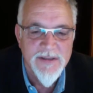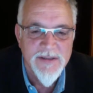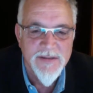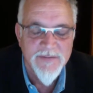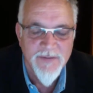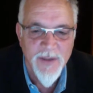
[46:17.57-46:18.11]
the
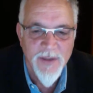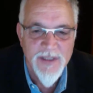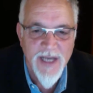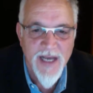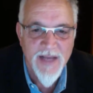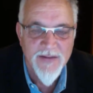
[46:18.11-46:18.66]
following
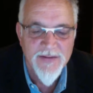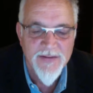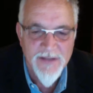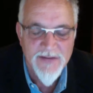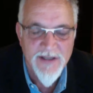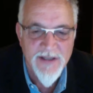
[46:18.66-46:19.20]
day, the
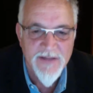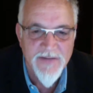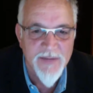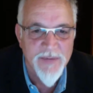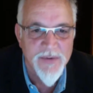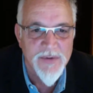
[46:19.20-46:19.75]
16th of
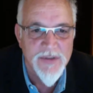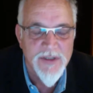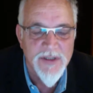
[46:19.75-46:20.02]
April.